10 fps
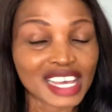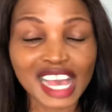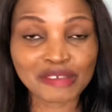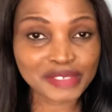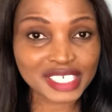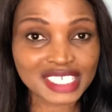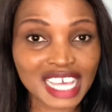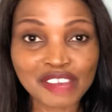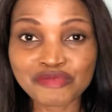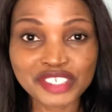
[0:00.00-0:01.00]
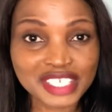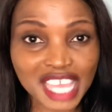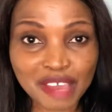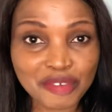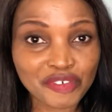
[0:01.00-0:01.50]
I'm just
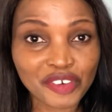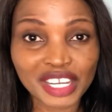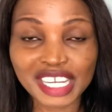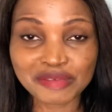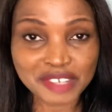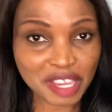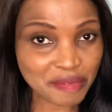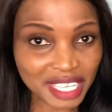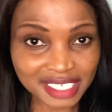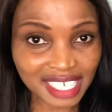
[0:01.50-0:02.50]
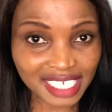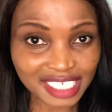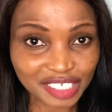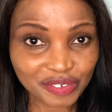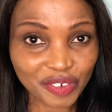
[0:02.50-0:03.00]
happy for her, and I'm
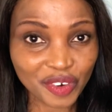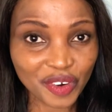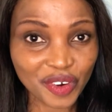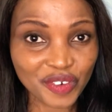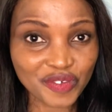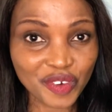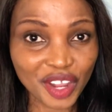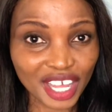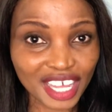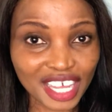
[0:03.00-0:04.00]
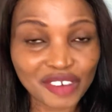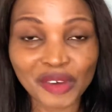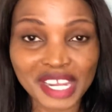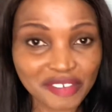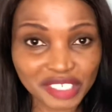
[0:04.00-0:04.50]
excited for her
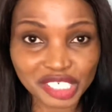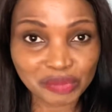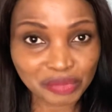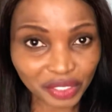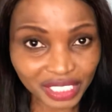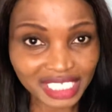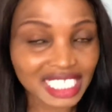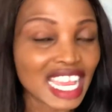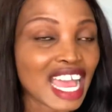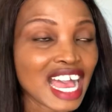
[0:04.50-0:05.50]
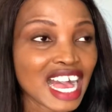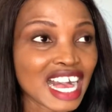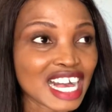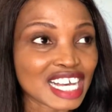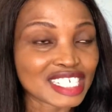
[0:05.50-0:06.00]
whatever she bought.
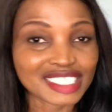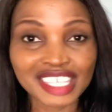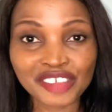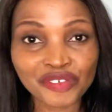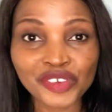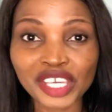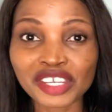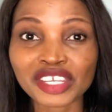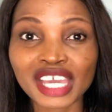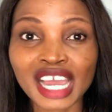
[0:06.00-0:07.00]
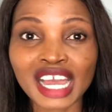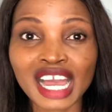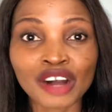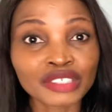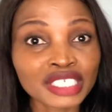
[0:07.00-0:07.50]
If you can,
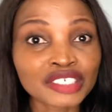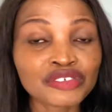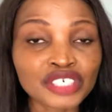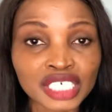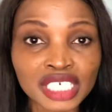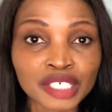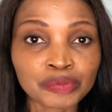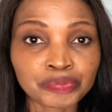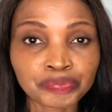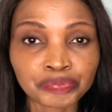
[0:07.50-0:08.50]
I'll leave her